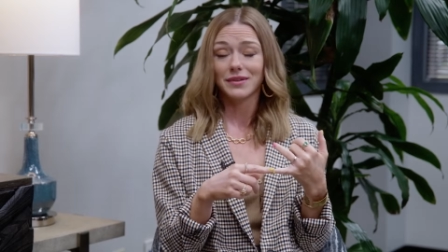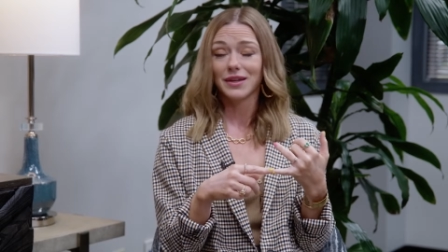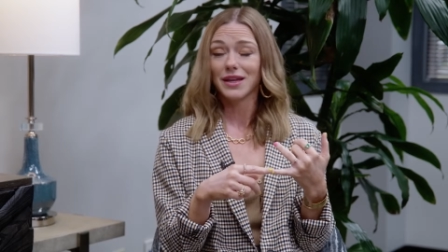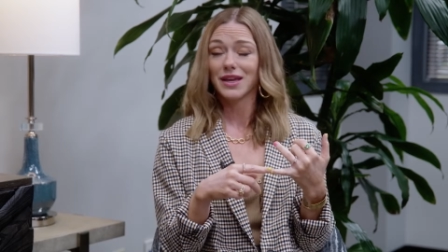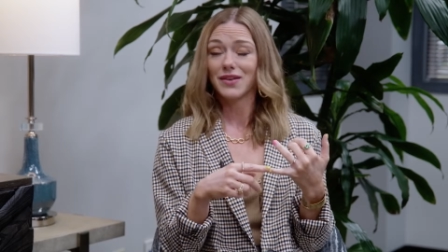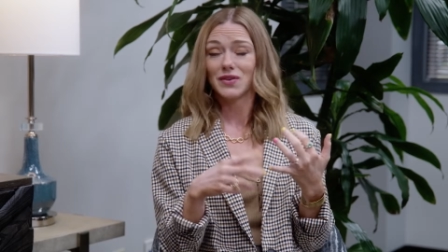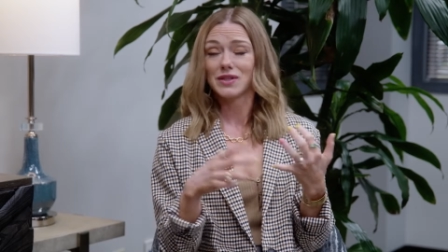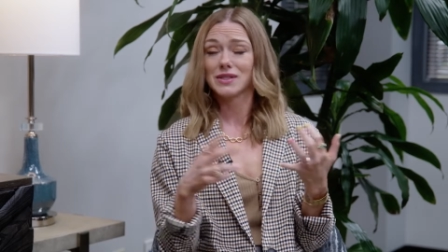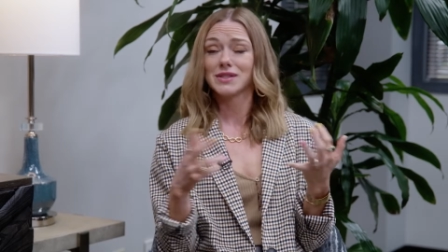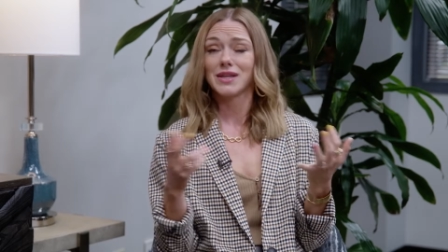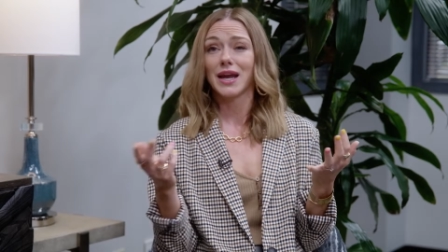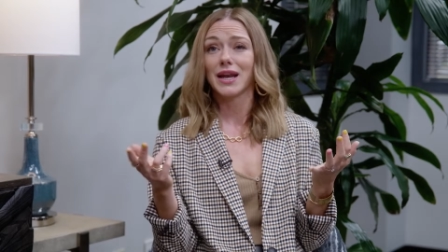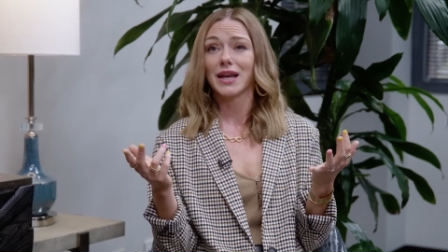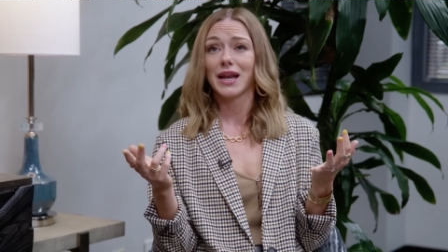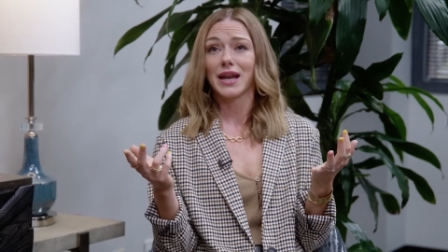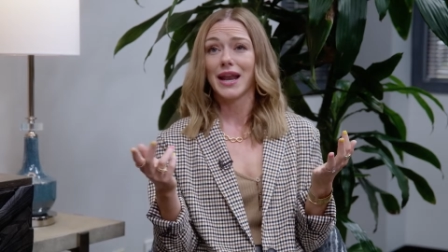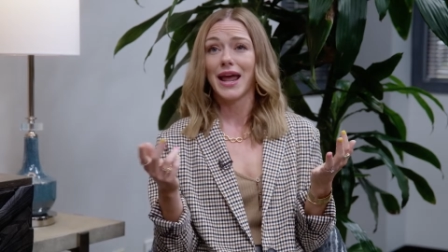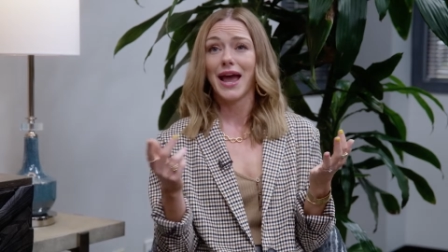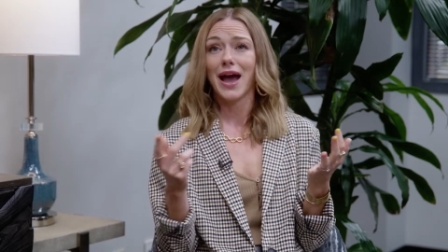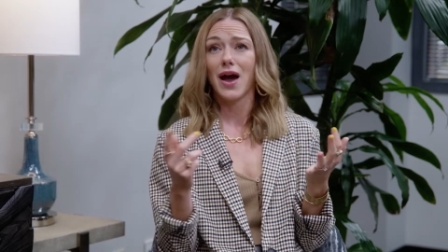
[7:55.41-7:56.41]
Even saying it
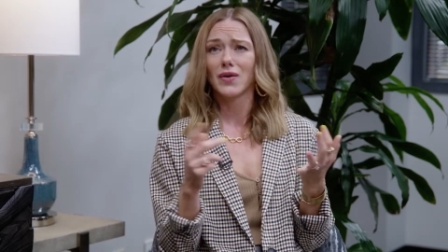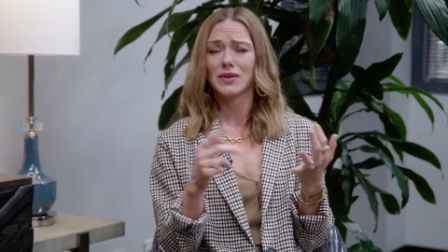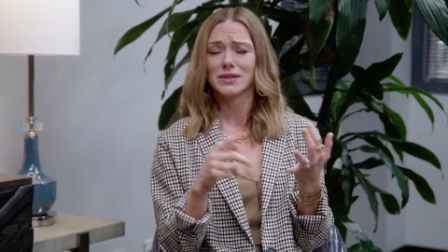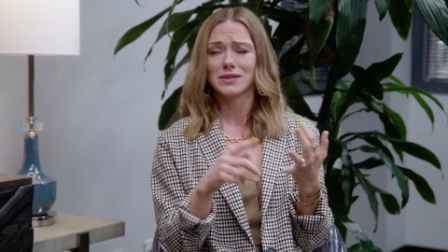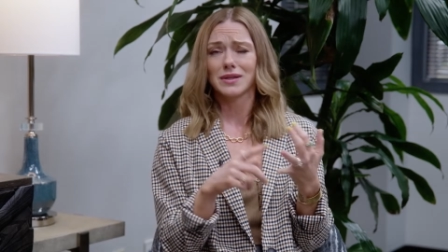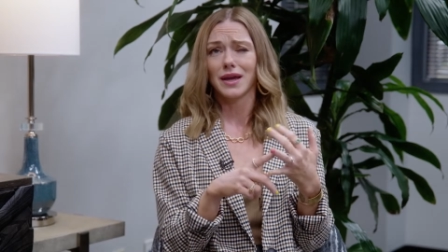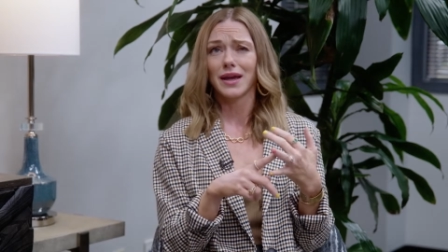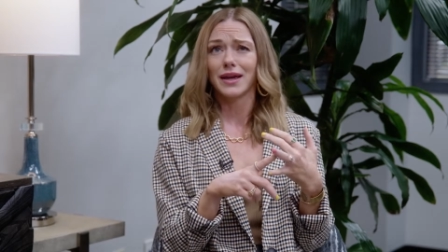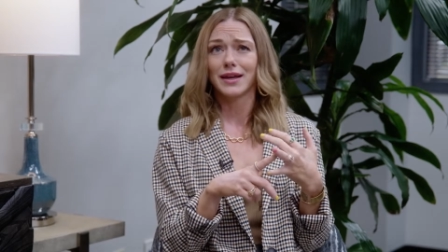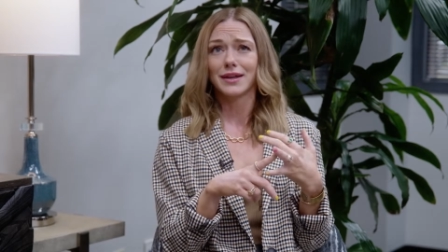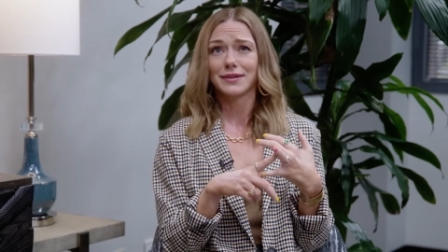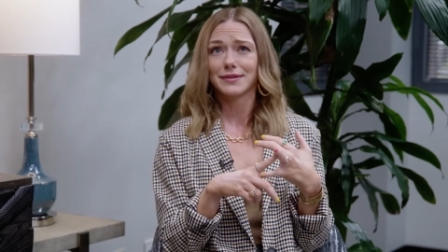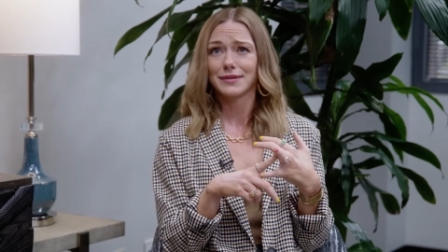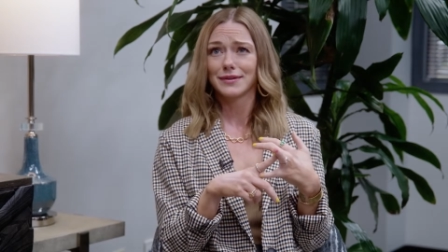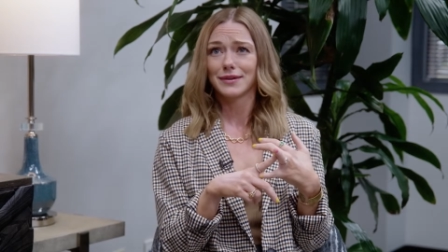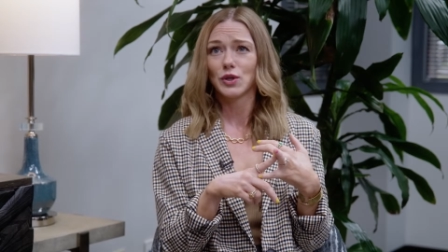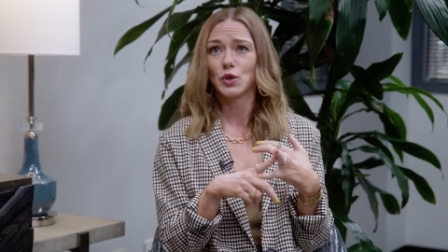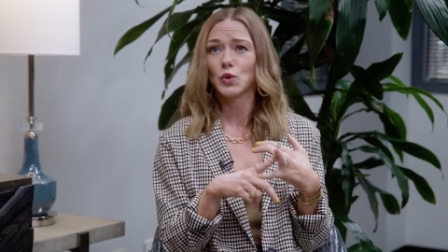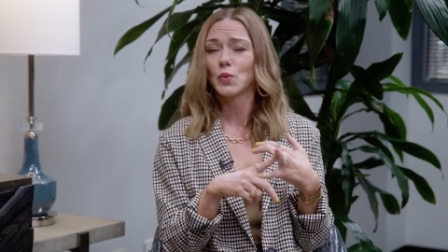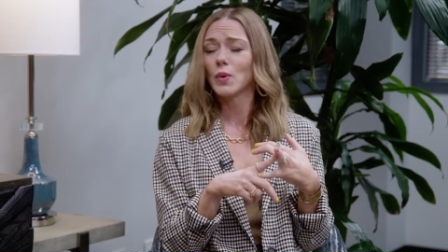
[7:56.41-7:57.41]
now, it's like,
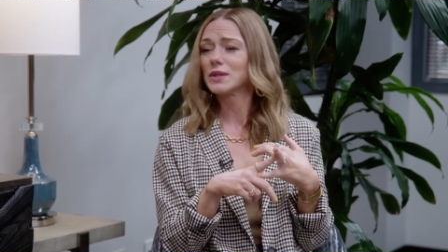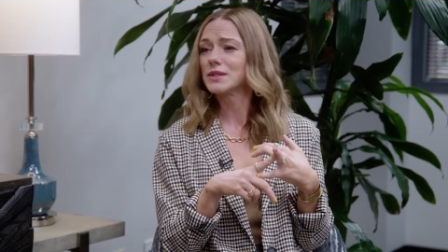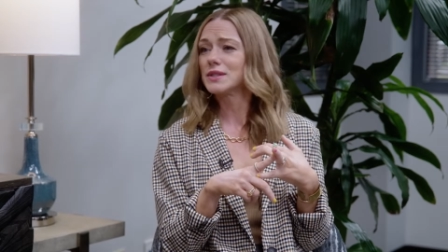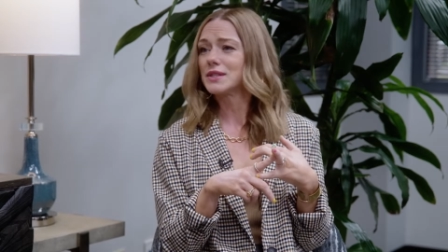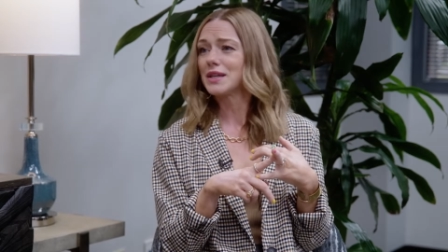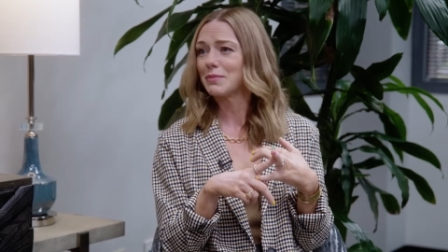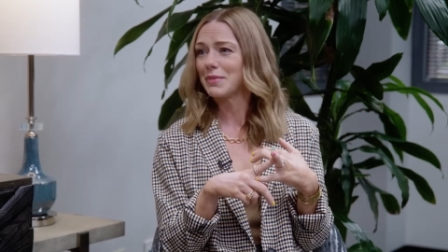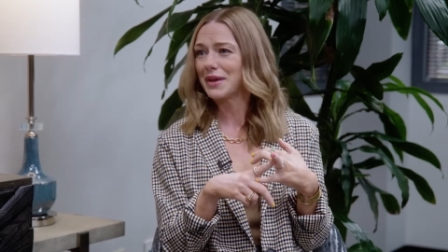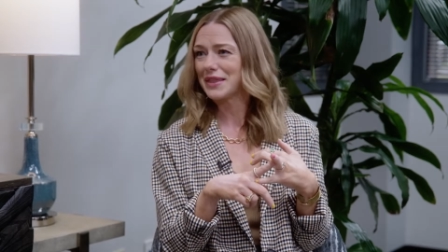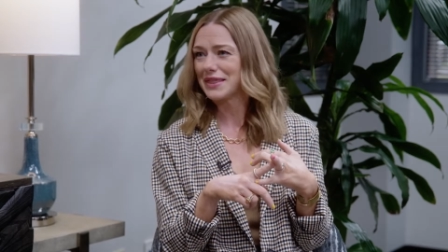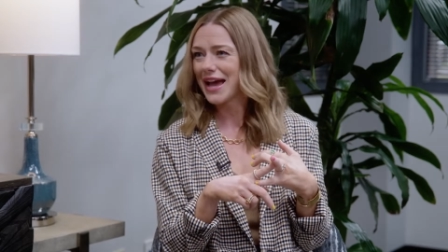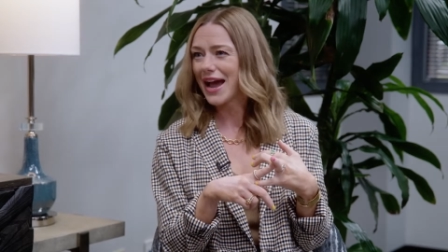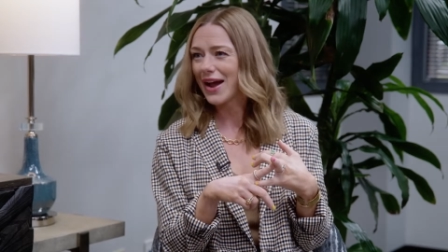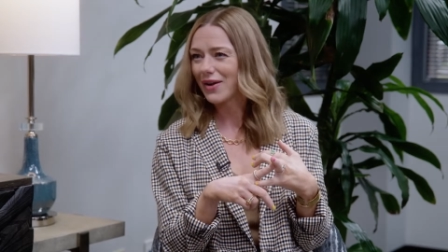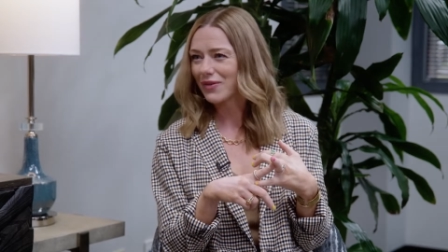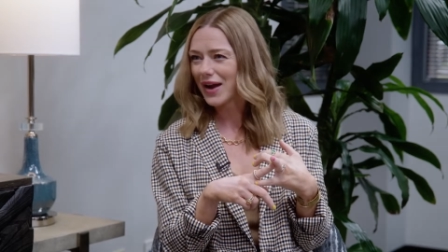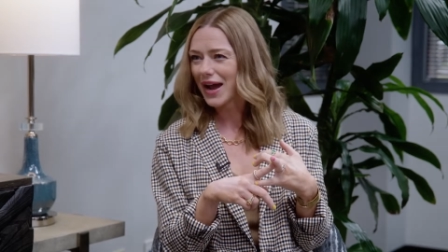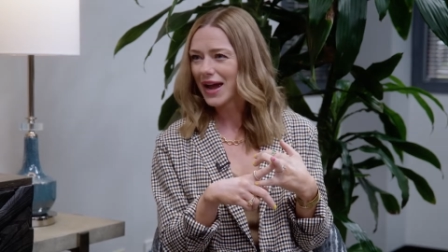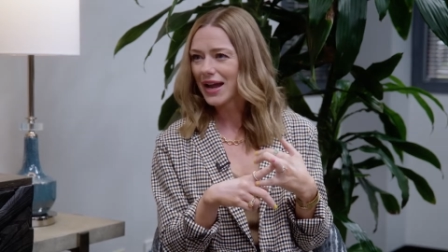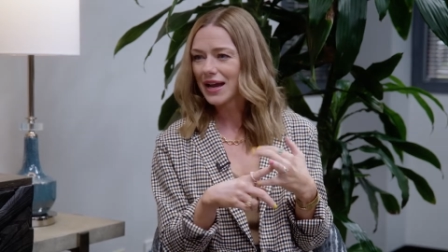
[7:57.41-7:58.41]
who wants to admit that,
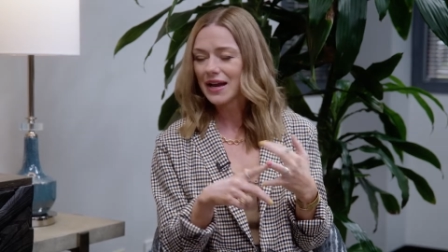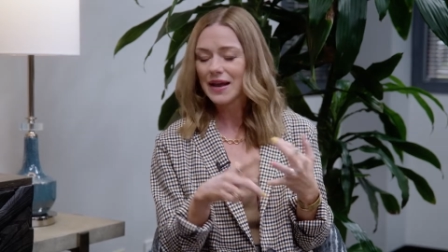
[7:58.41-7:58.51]
right?